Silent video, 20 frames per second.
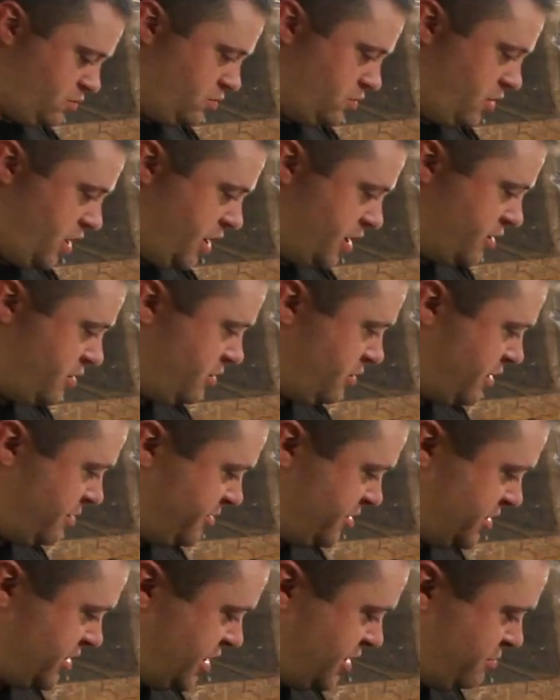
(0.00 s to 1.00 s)
cool. I don't know. I'm
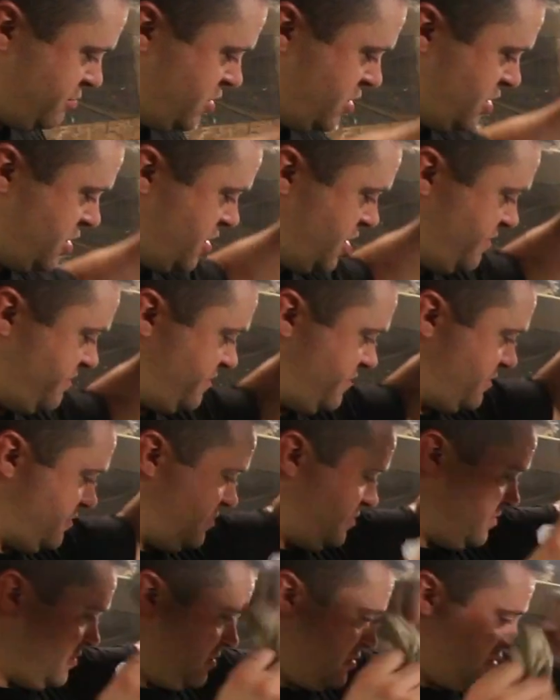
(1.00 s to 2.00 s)
gonna take them all off
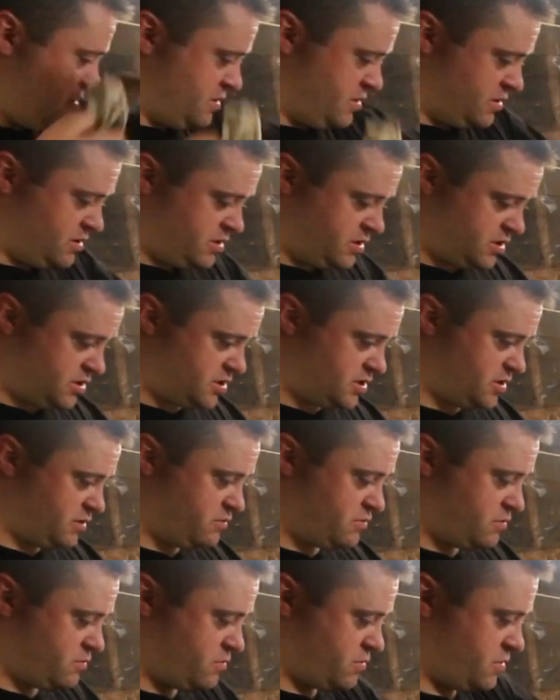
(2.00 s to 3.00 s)
and see
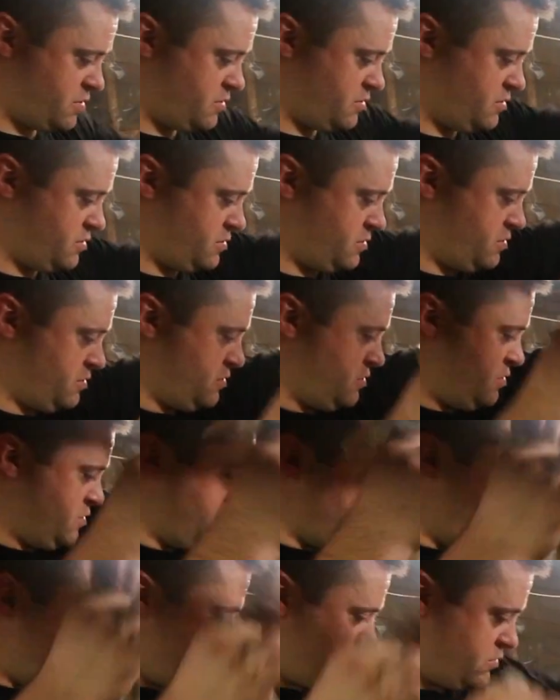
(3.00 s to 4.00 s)
what we're
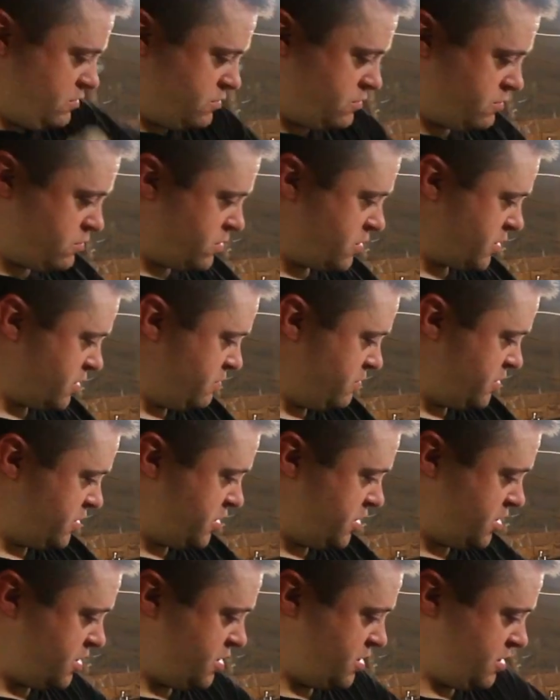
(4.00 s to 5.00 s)
what we're working with
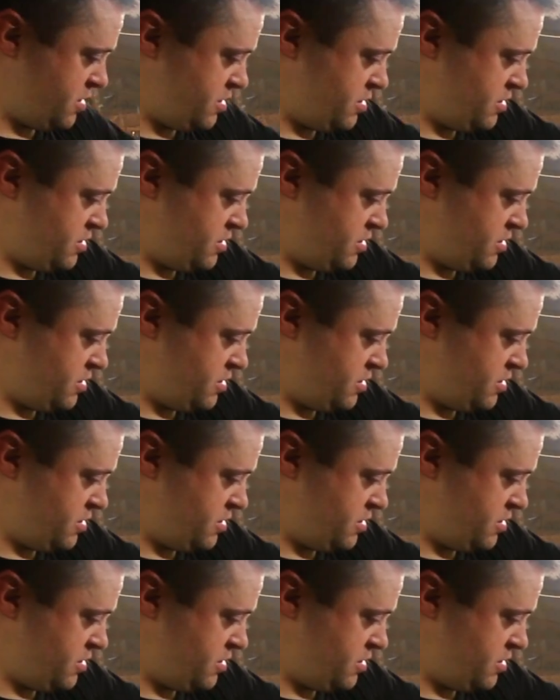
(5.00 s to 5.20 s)
here.